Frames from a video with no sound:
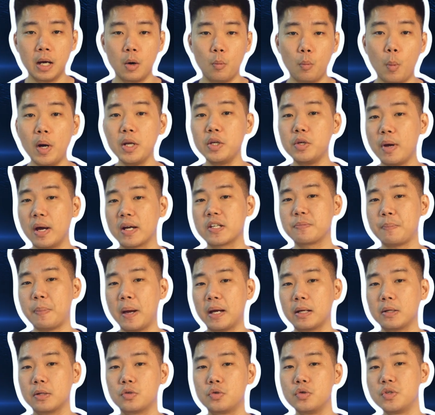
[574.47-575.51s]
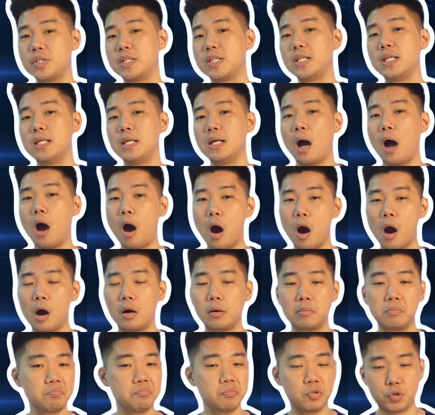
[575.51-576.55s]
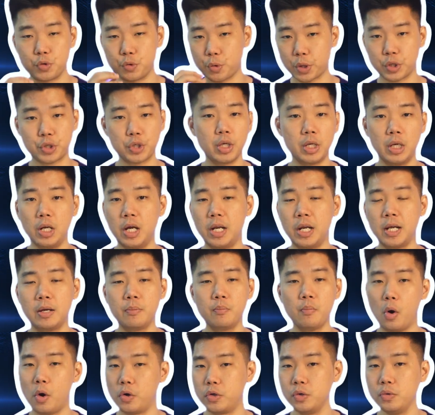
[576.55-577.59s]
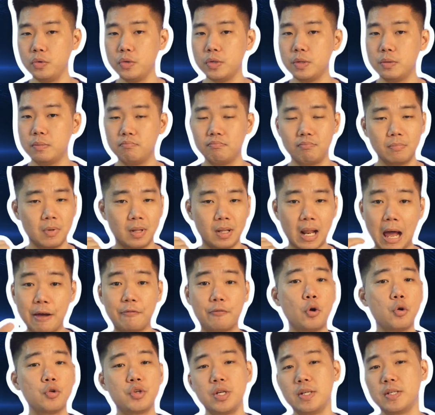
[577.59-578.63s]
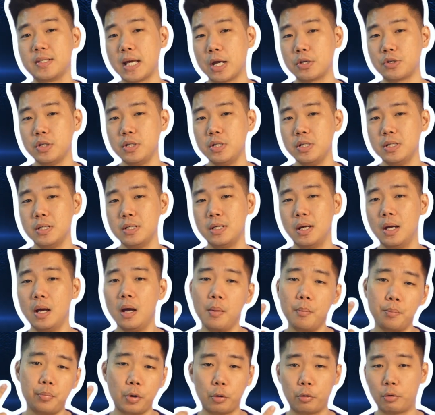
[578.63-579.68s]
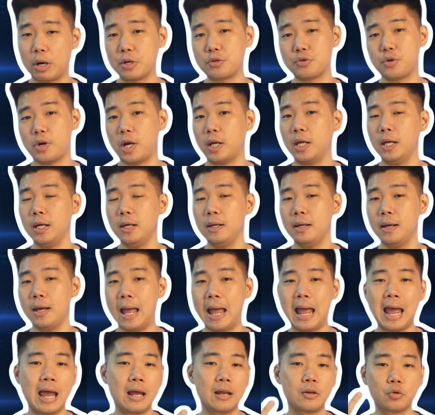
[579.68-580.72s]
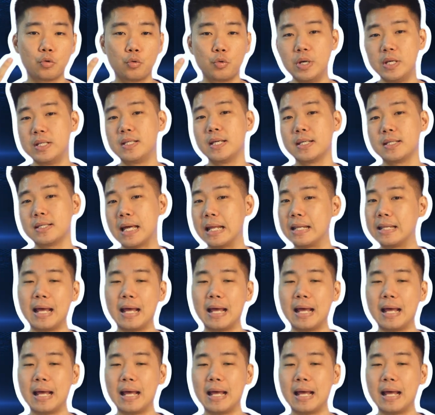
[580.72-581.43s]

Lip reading: What you expect to see are structured learning modules, live coaching sessions, progress tracking, and quizzes and